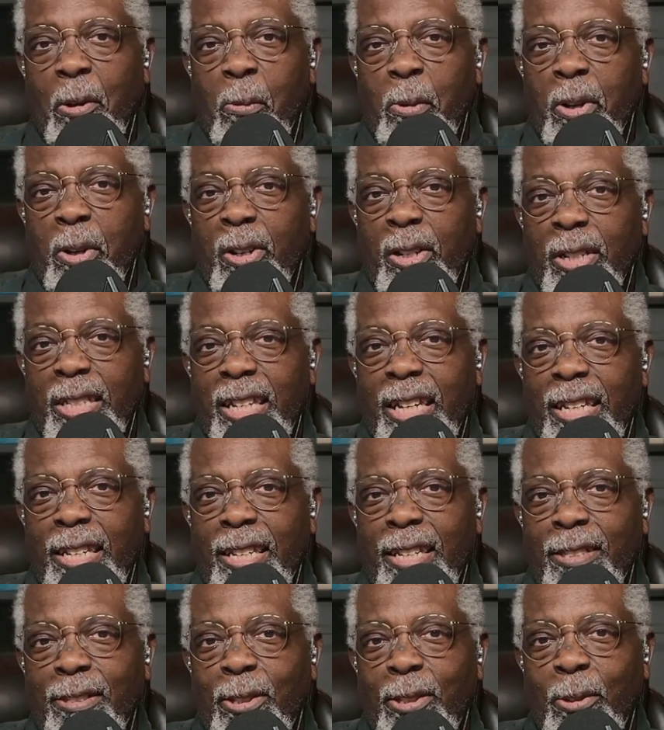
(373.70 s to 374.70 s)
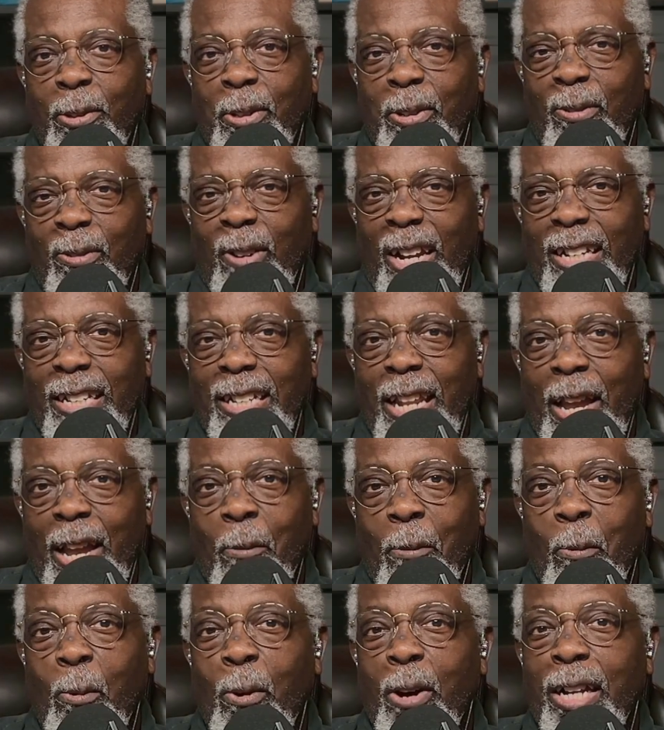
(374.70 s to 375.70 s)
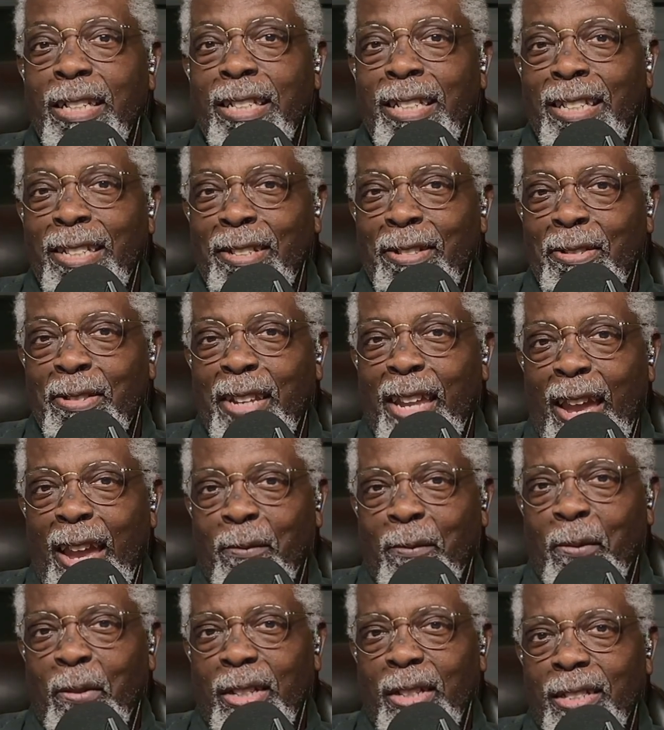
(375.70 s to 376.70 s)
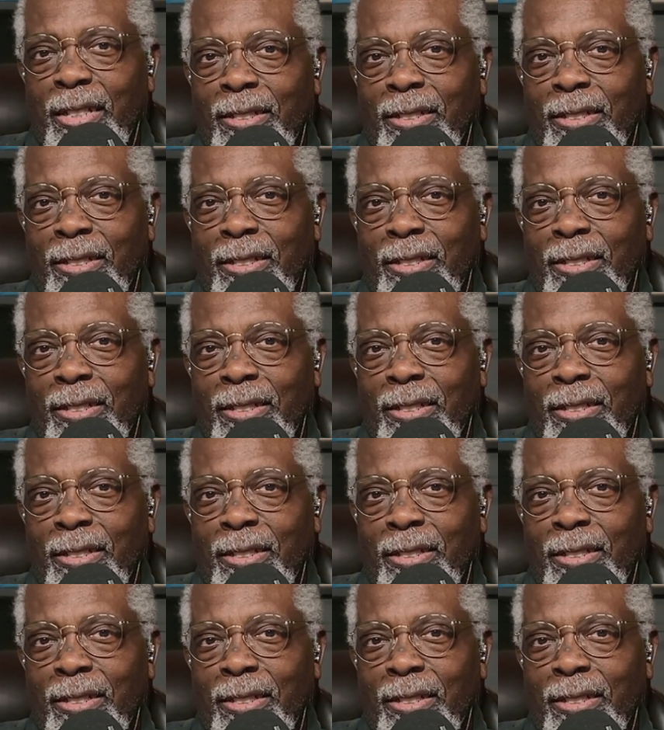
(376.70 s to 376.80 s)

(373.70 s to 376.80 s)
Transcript: we're going to get into it right now. What is Canva?